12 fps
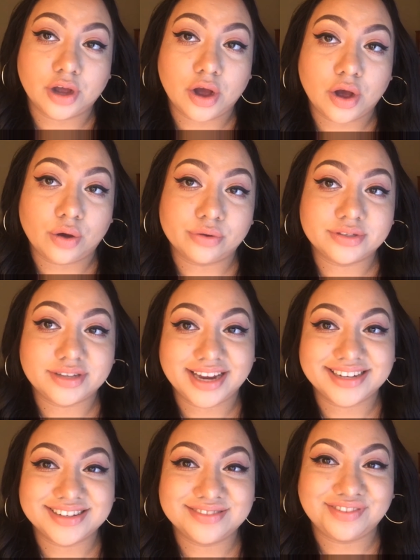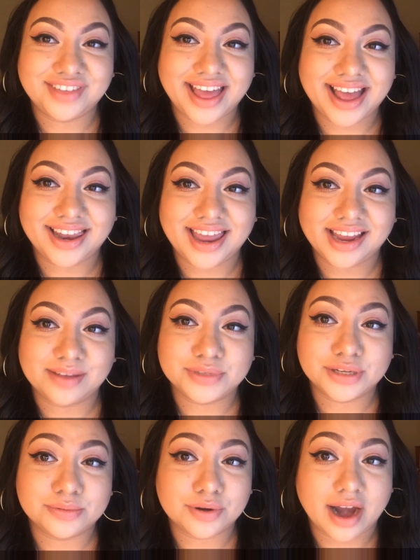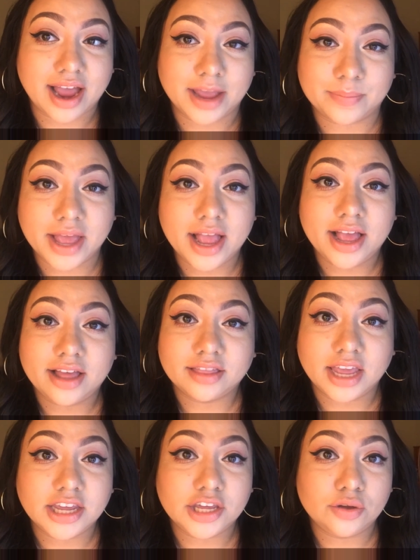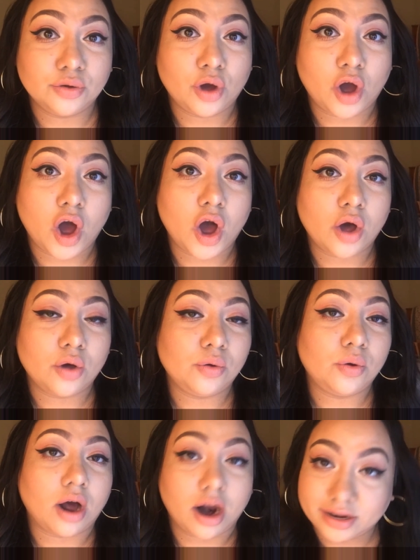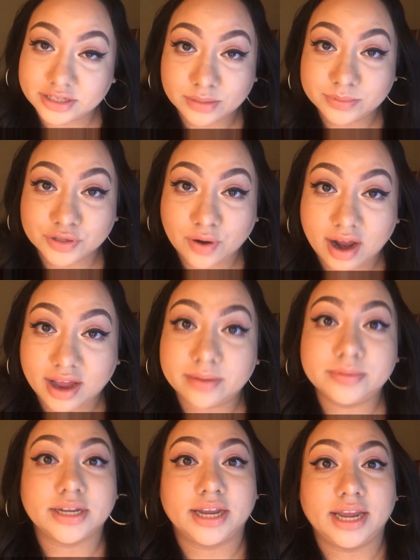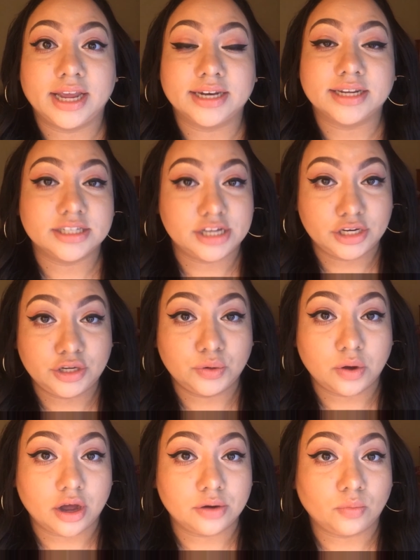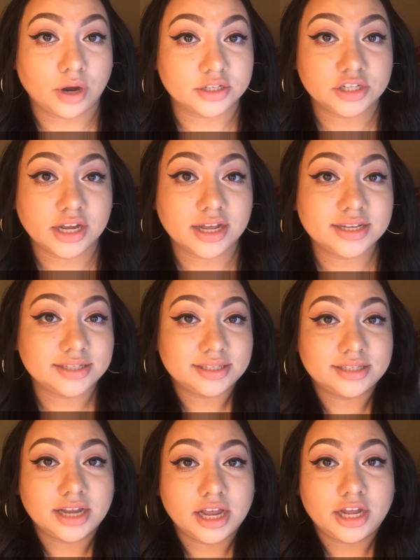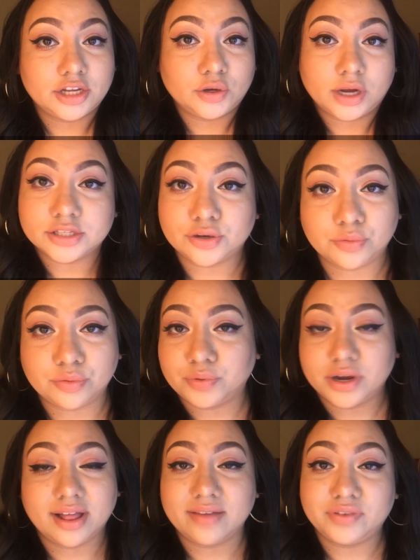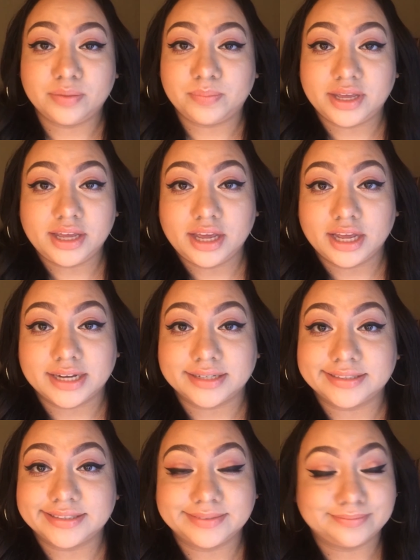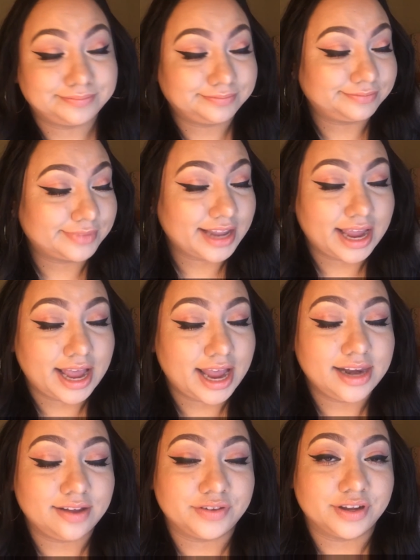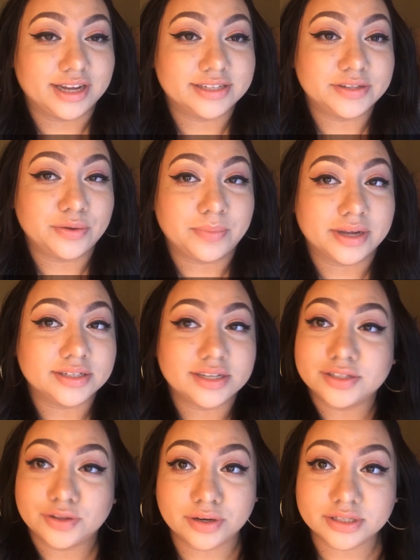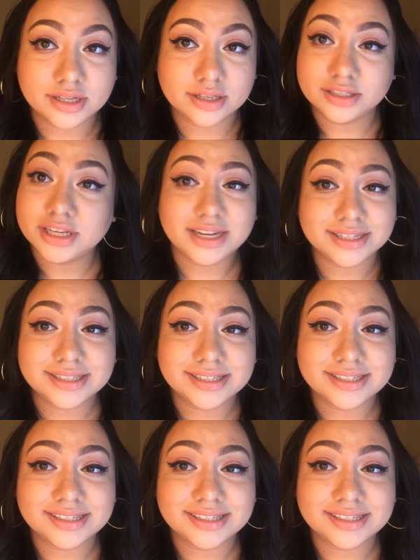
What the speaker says: So stay tuned for that. Like and subscribe. Thank you all who are subscribed and continue on watching us. You guys are the real MVP, and I love you guys so much, and so does Toots.